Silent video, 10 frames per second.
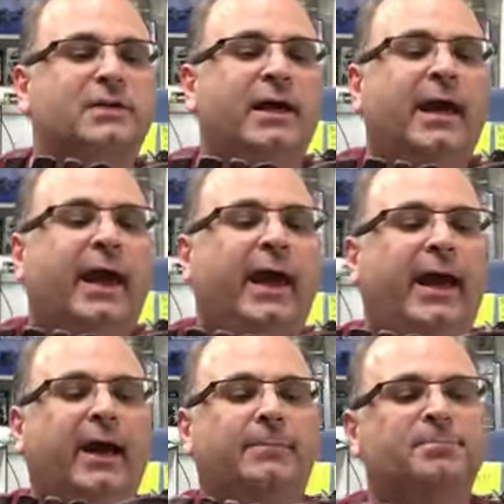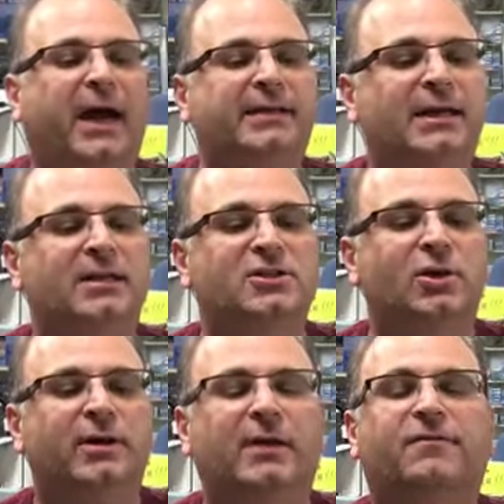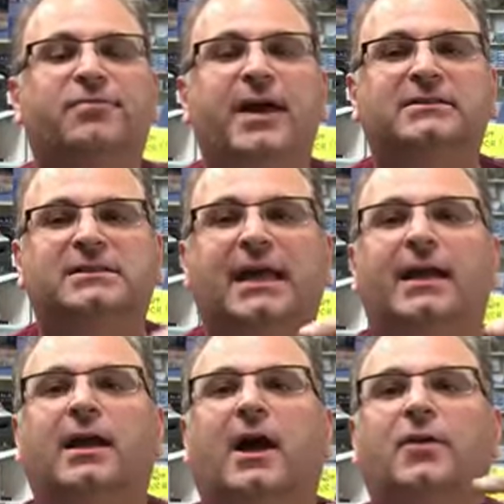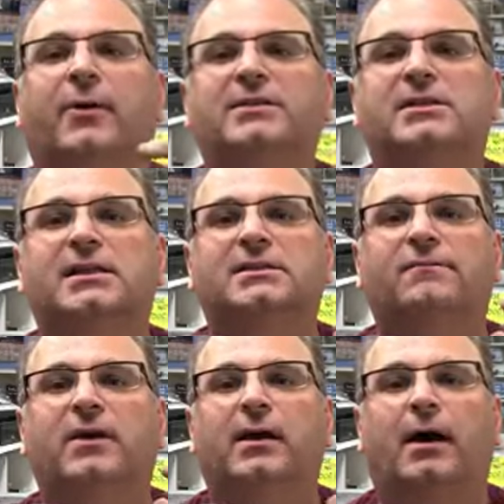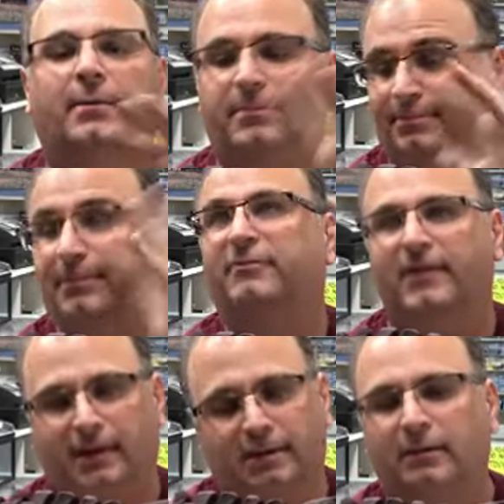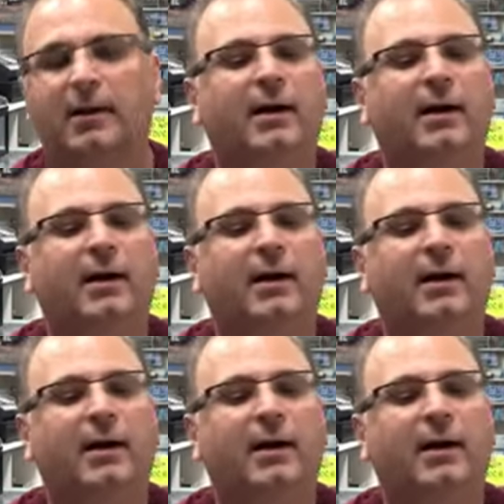And I didn't do any sanding on the rest of this vehicle.